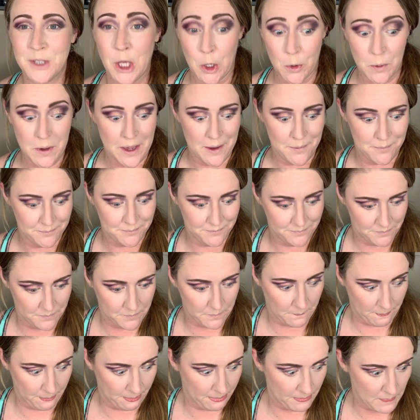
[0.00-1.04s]
Okay.
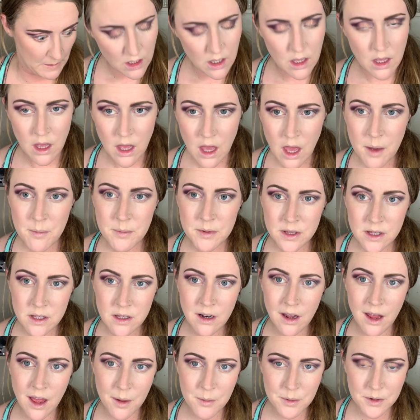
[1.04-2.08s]
I'm
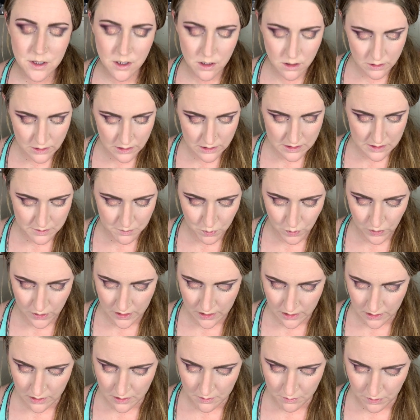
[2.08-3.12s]
a little
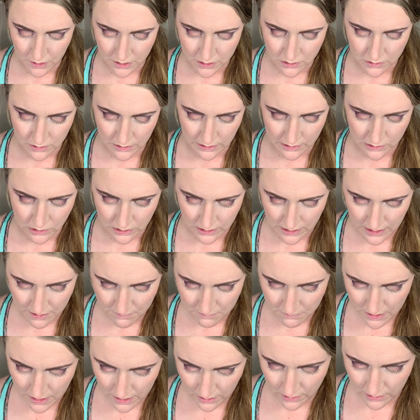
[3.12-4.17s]
disappointed in the brush selection.
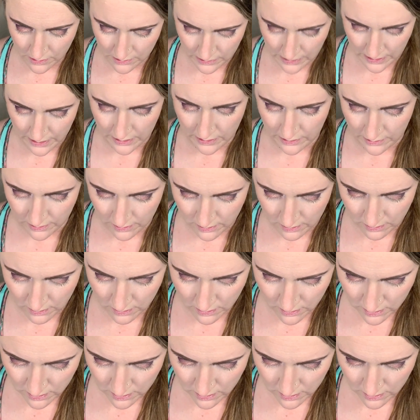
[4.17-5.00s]
I'm not gonna lie to you.